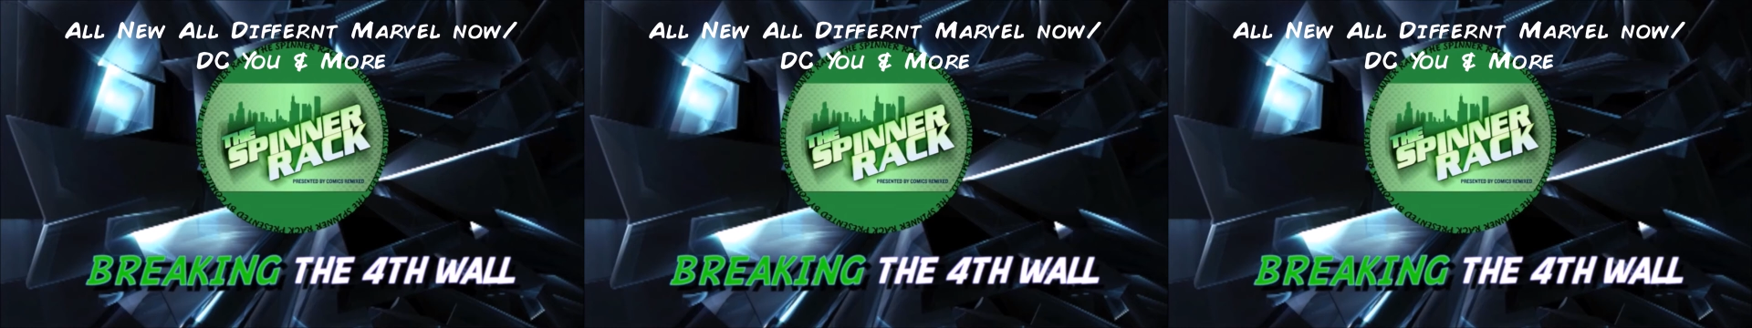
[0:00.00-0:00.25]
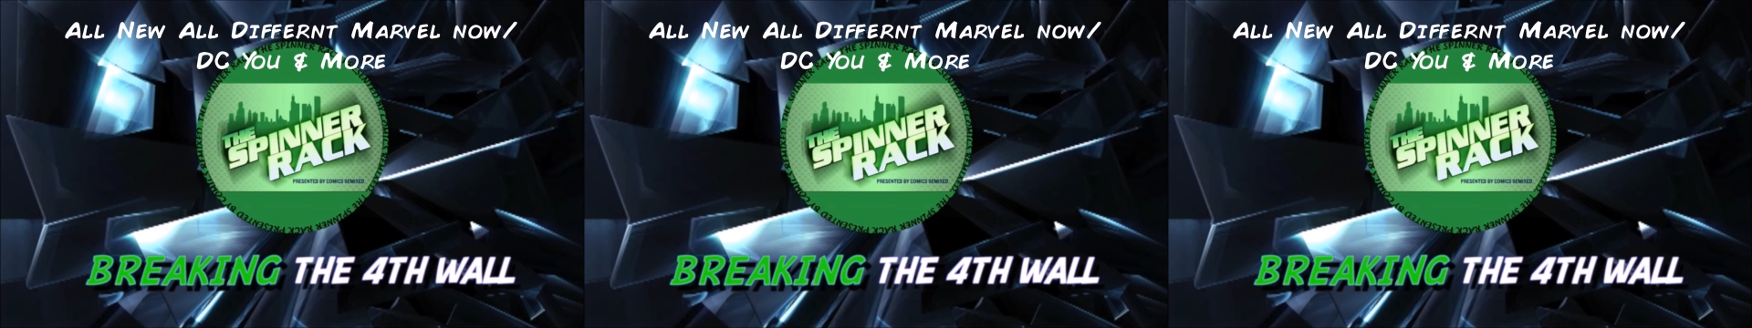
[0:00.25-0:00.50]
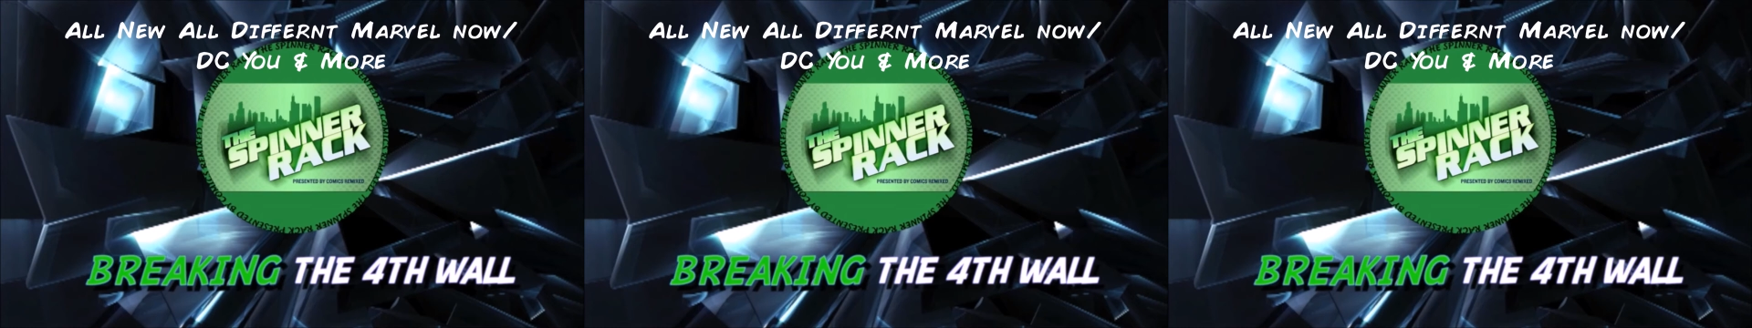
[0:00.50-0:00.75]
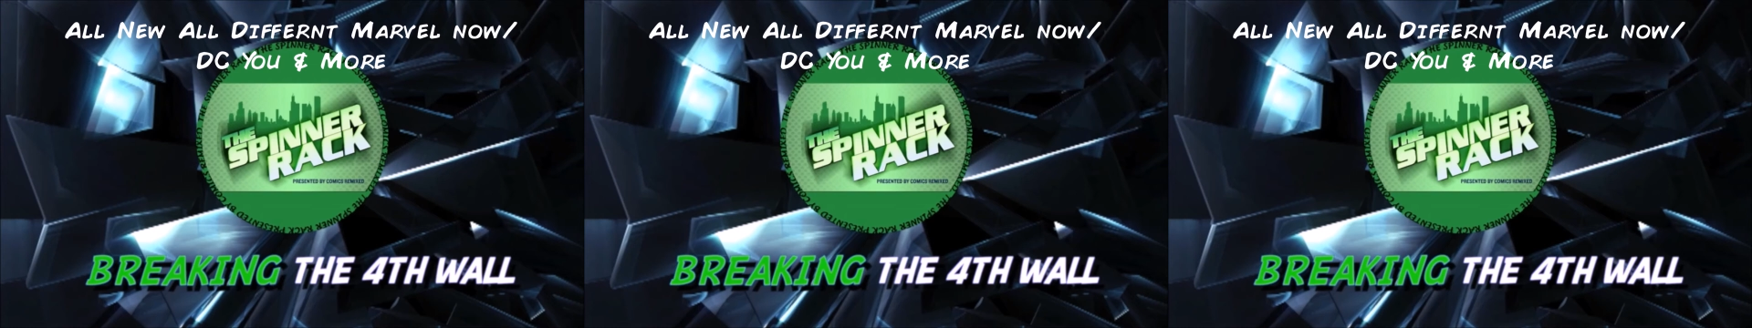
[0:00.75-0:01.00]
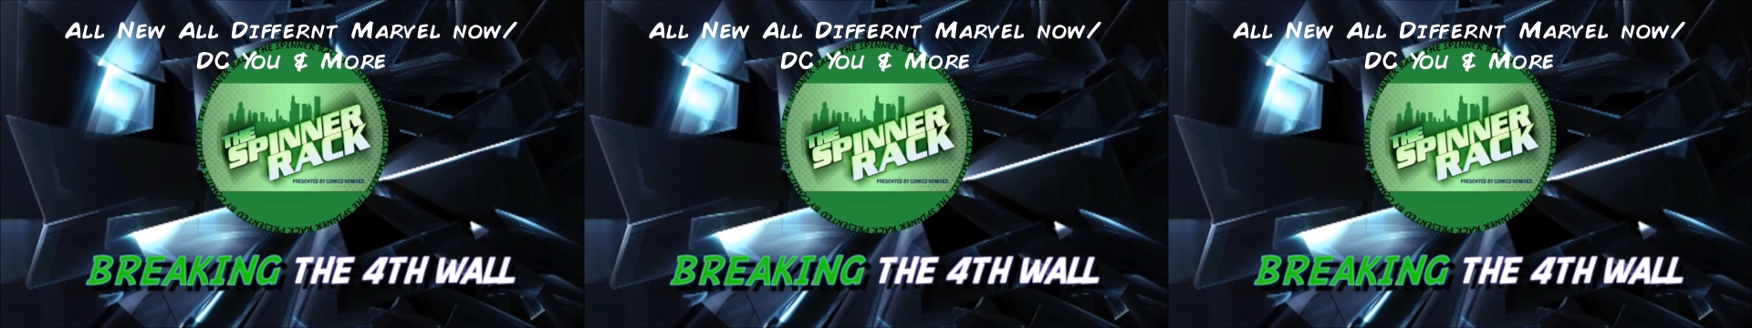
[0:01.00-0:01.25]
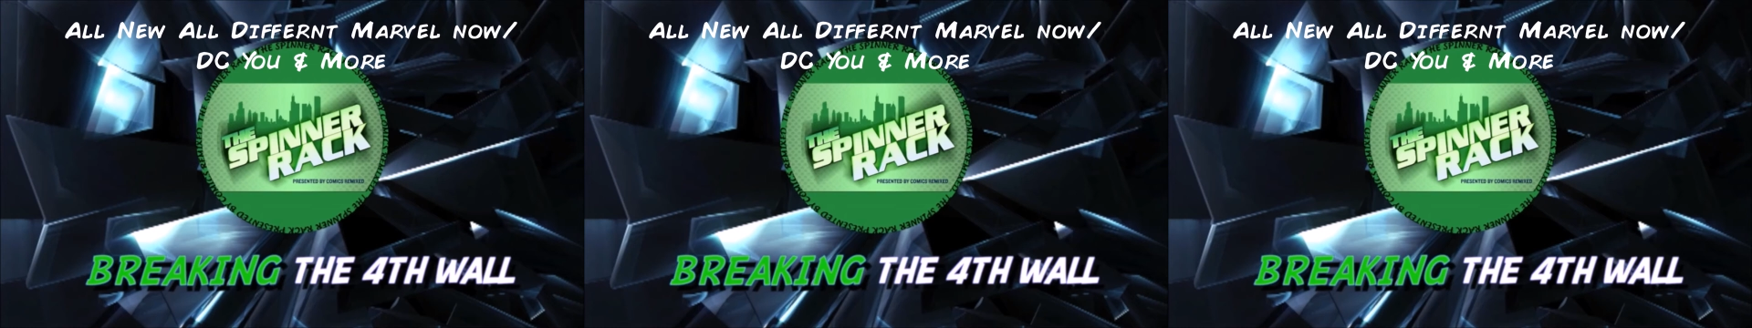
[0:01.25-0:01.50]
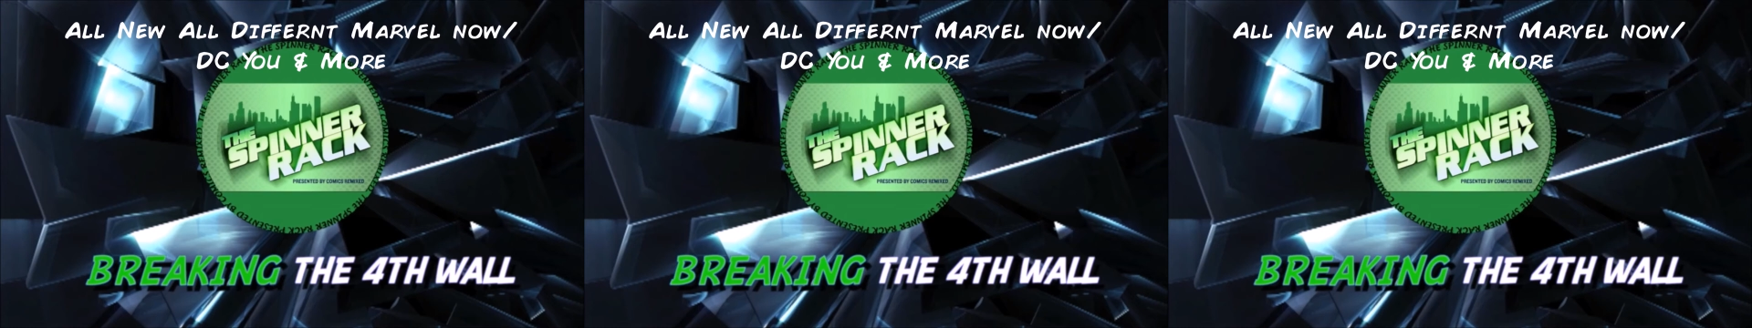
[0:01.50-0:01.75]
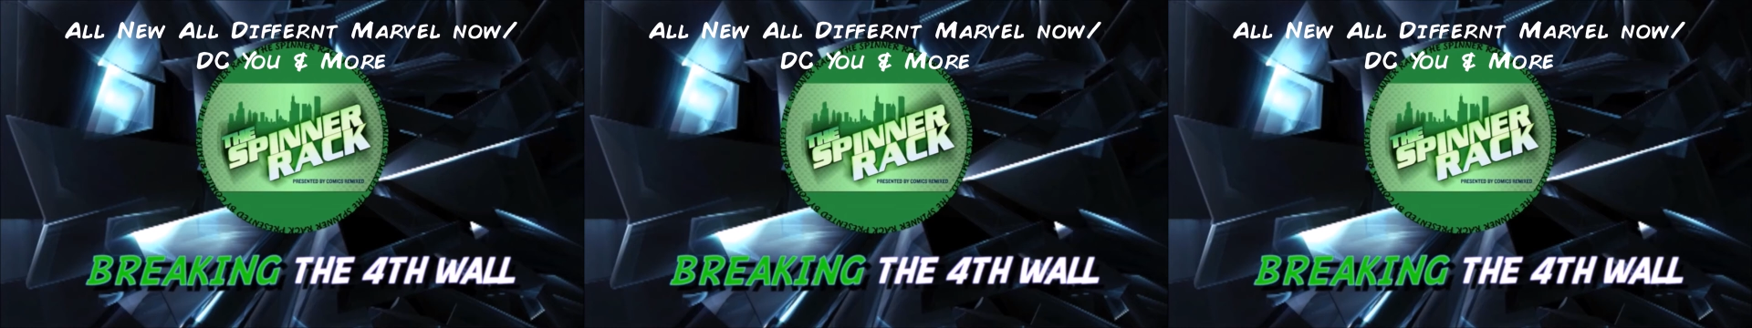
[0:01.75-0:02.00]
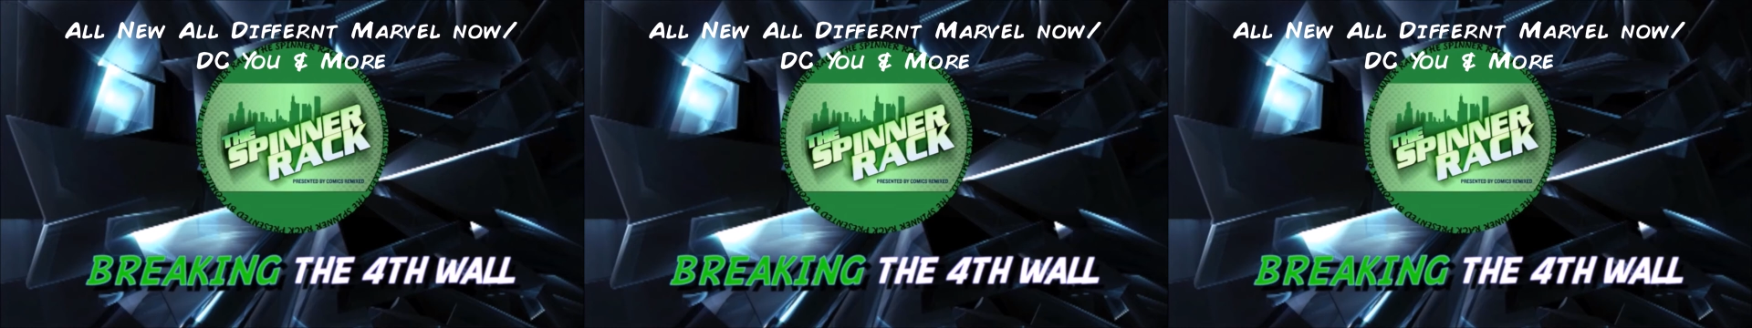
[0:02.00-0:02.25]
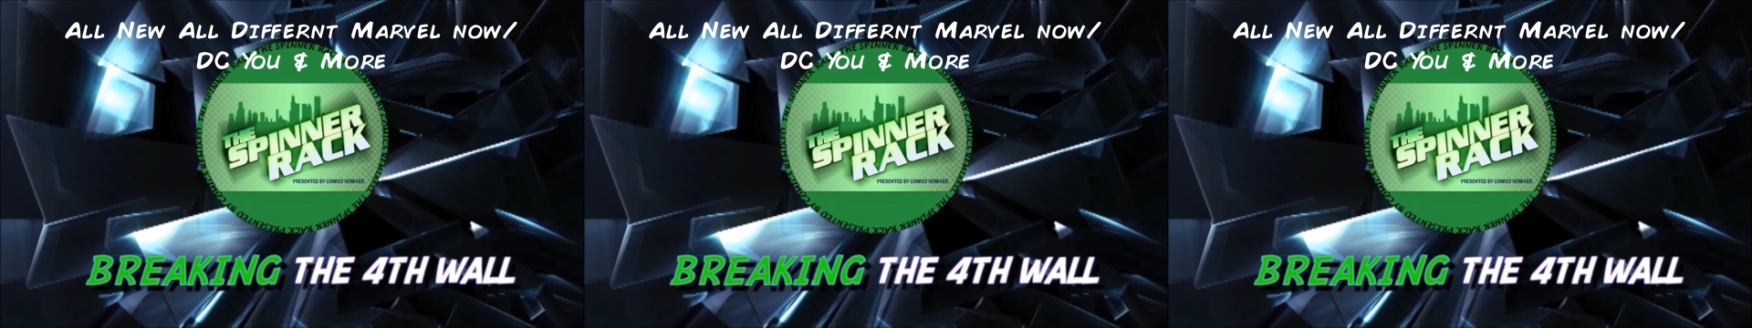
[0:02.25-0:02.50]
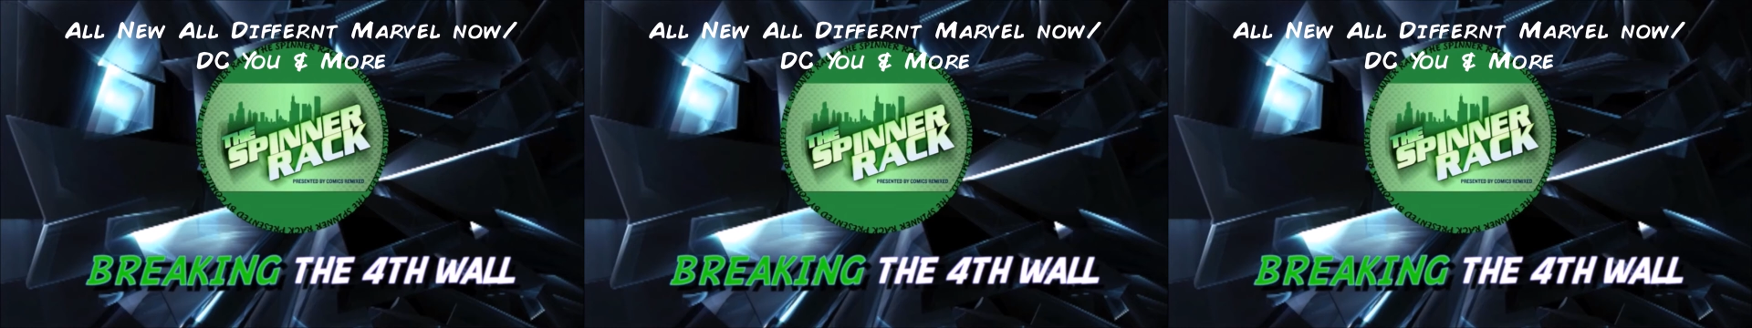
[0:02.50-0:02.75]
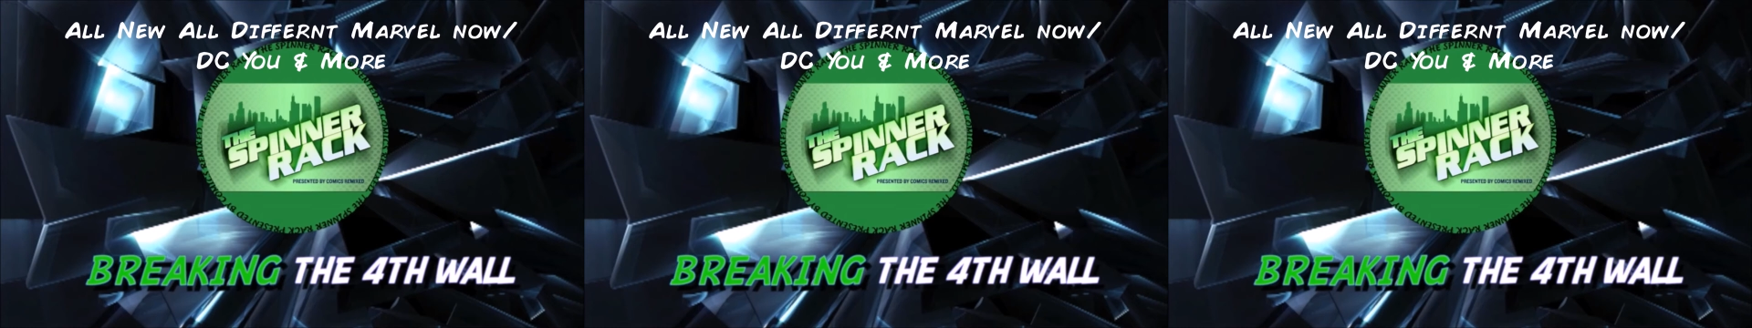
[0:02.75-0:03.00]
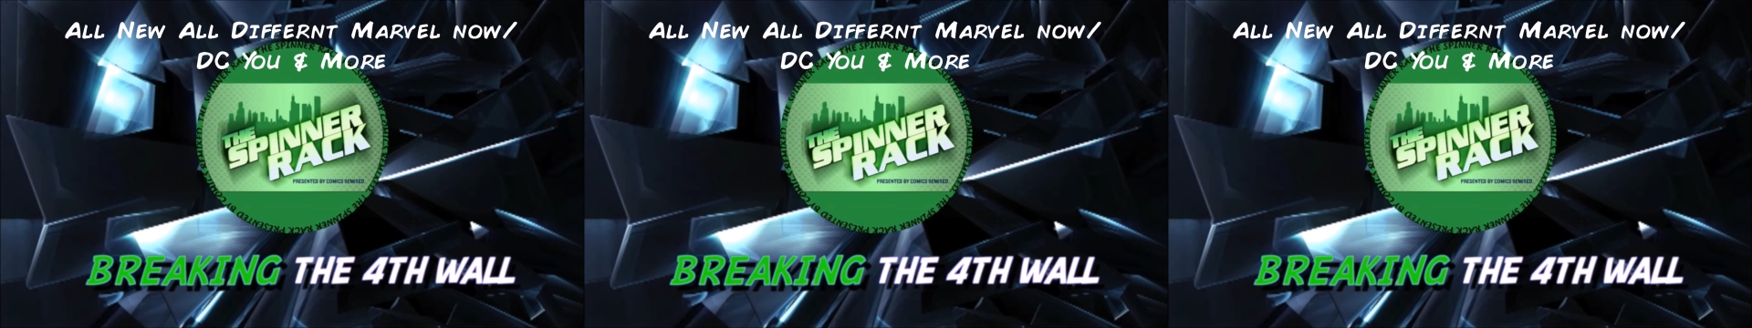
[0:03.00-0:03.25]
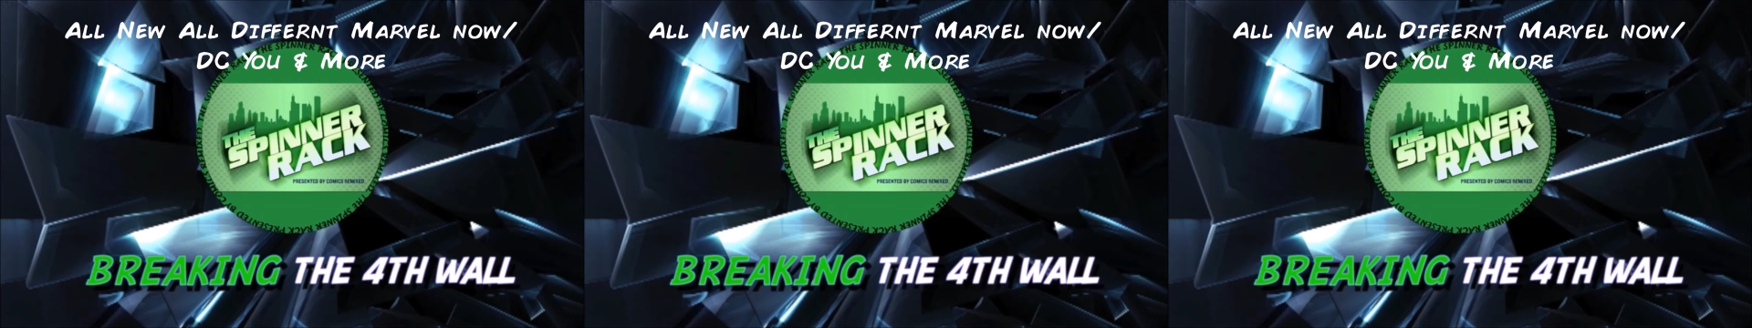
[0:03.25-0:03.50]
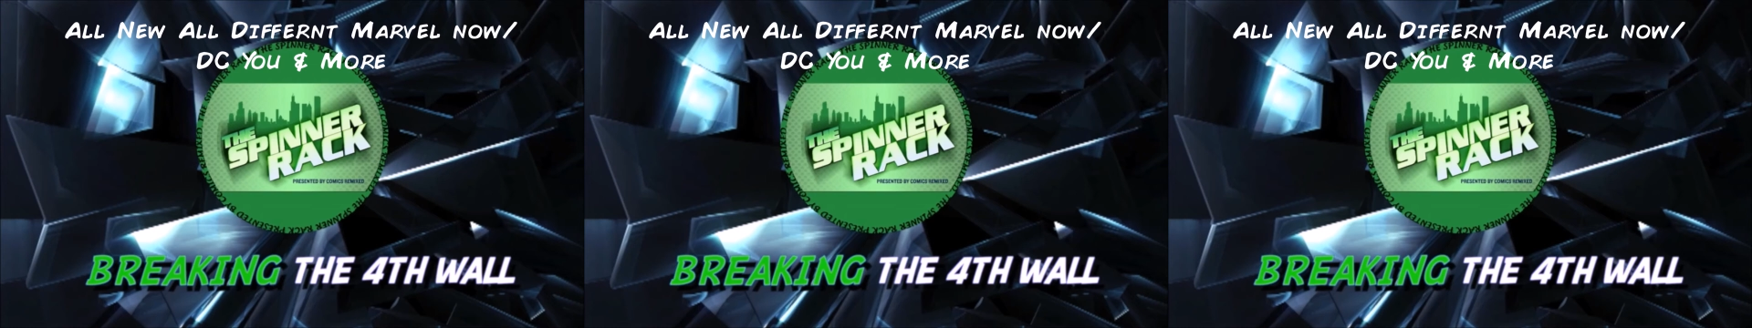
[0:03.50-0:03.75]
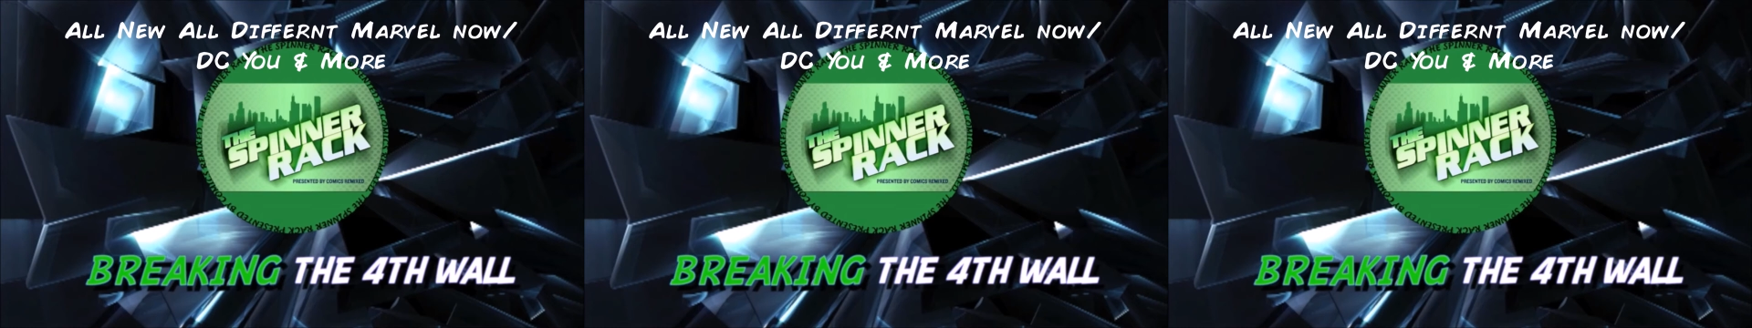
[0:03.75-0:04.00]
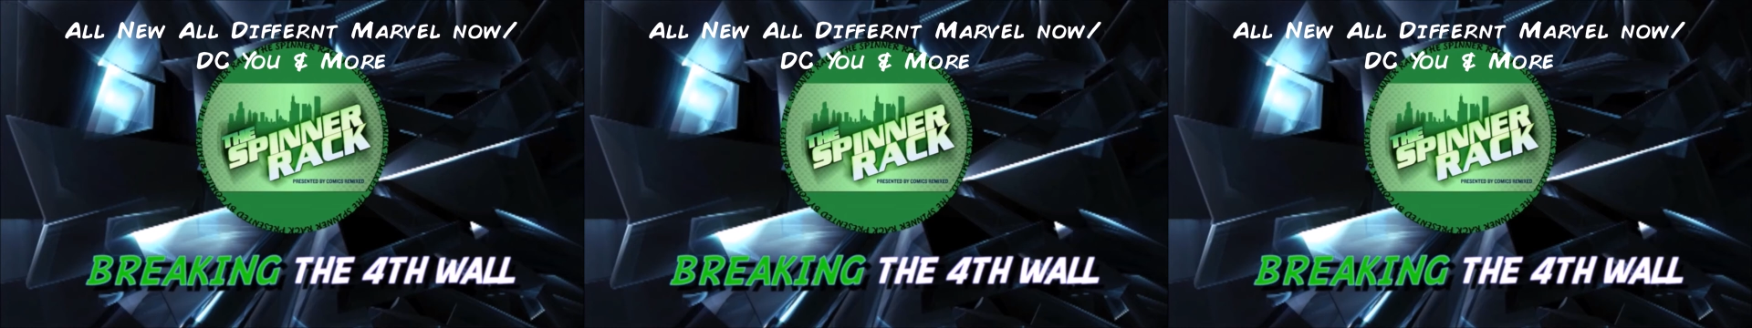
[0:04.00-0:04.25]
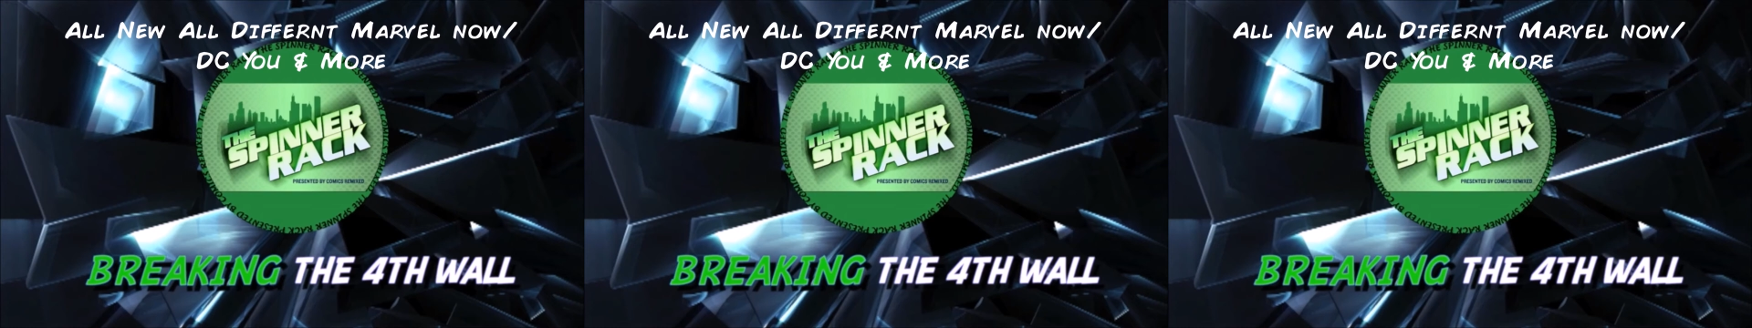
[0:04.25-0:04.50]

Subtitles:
Nobody's mouth can be seen.